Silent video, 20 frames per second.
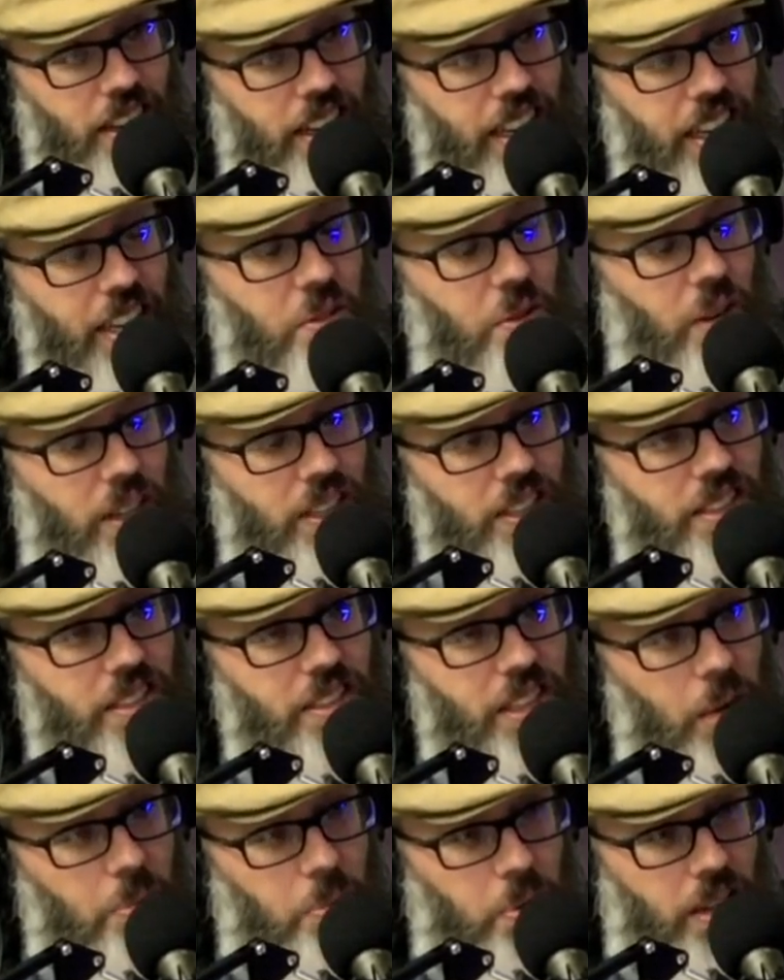He crushes
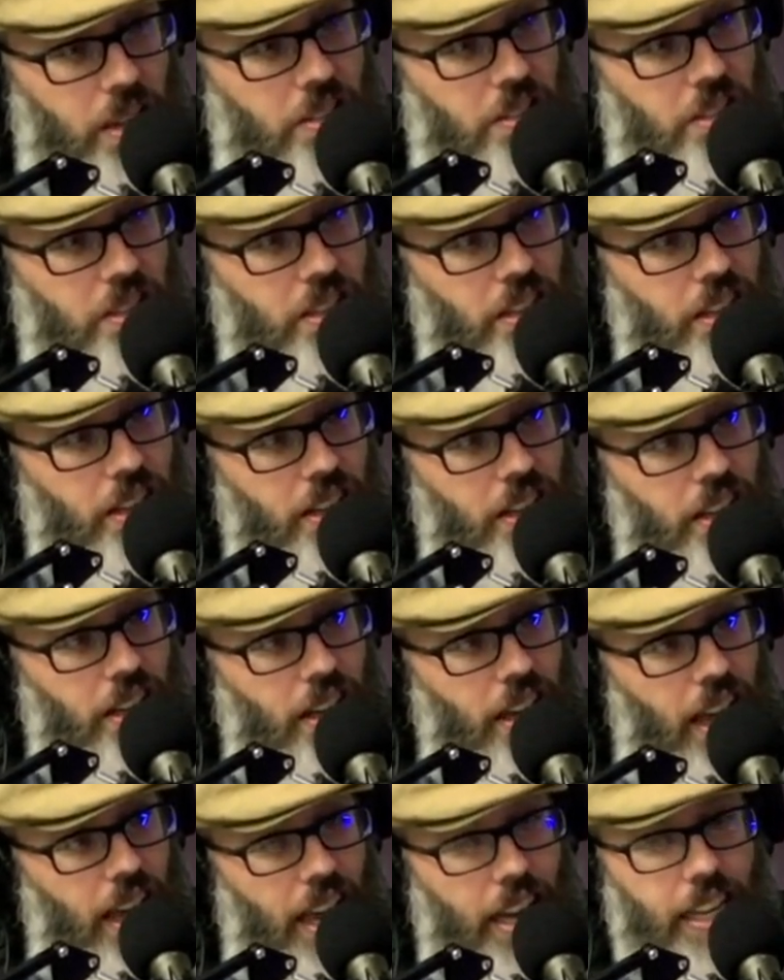the oppressor,
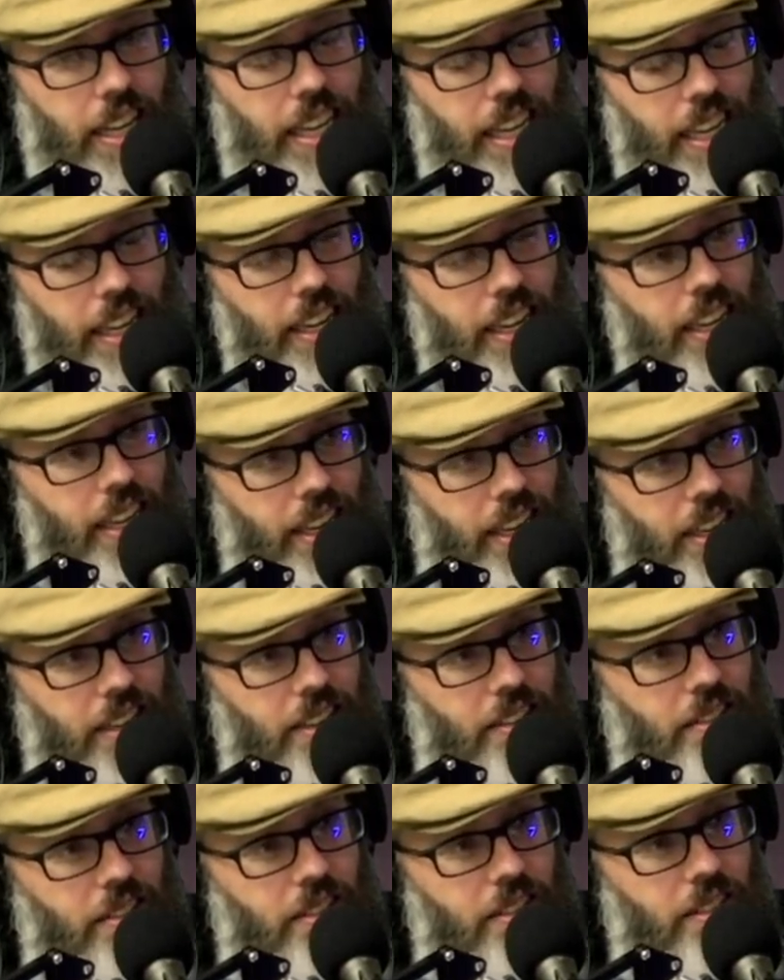and he
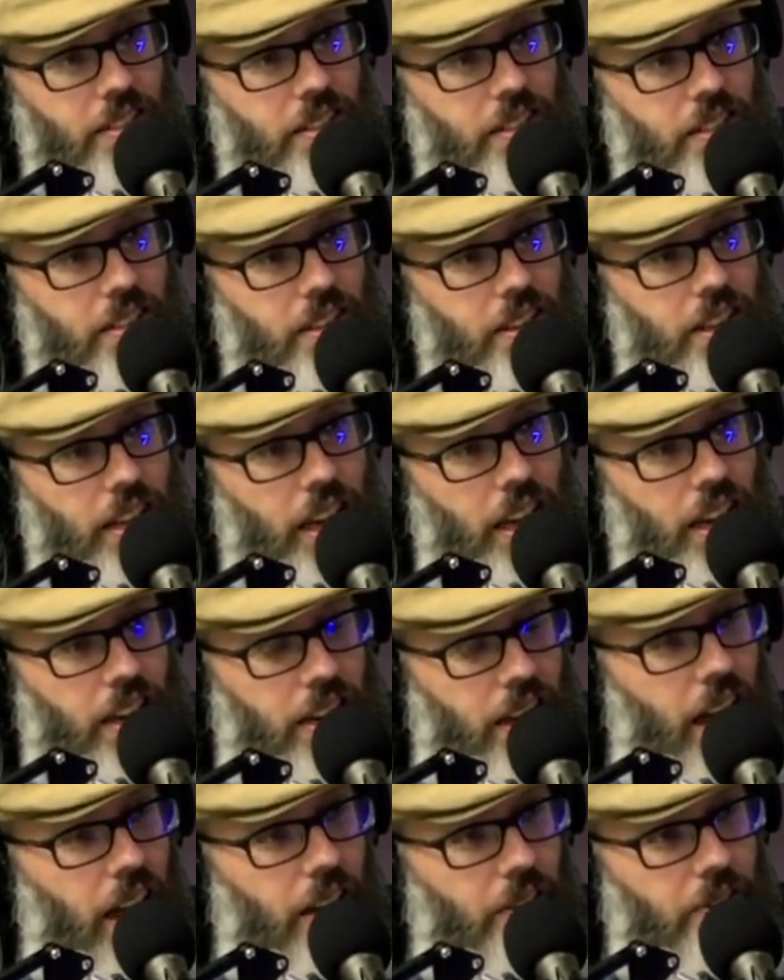is
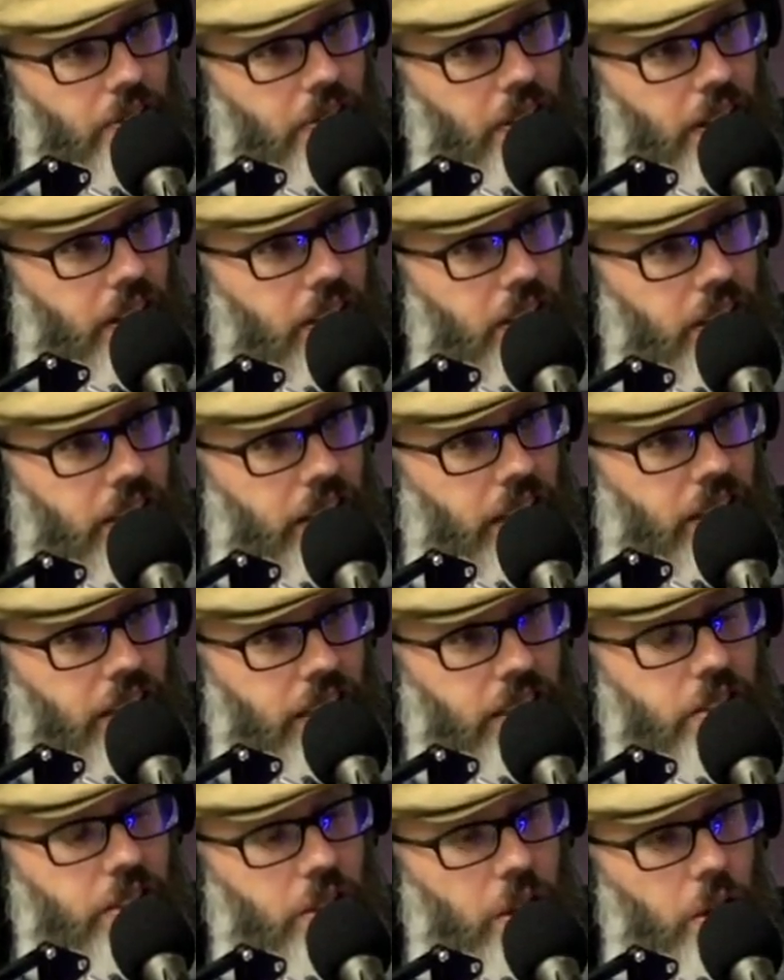enough. There there
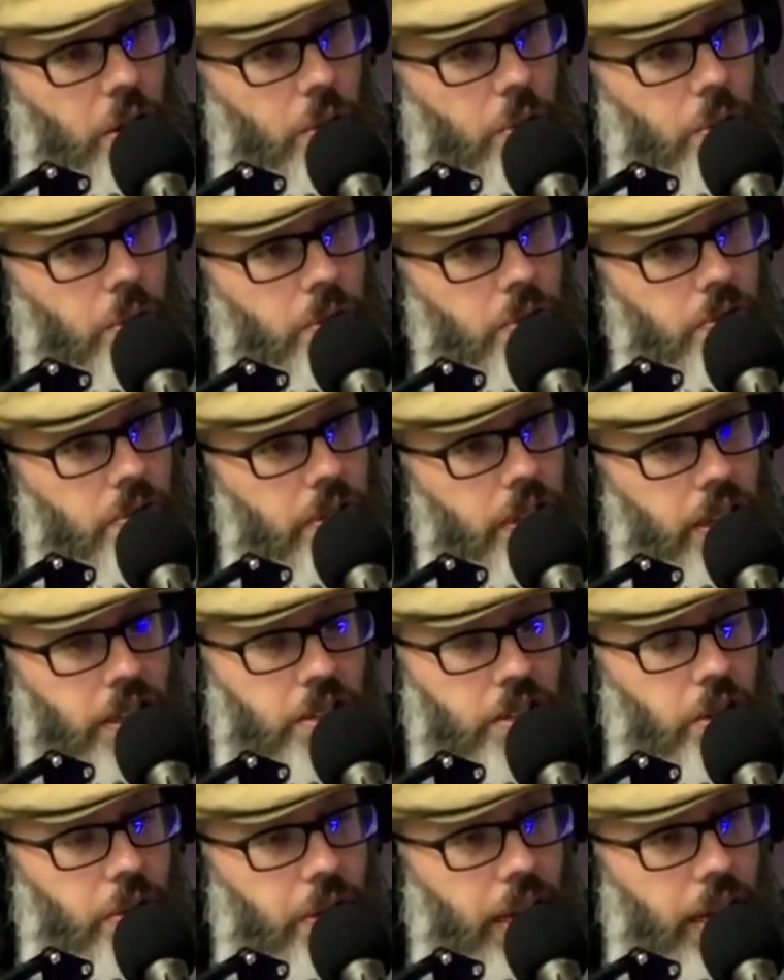is no mm. there is mm-hmm.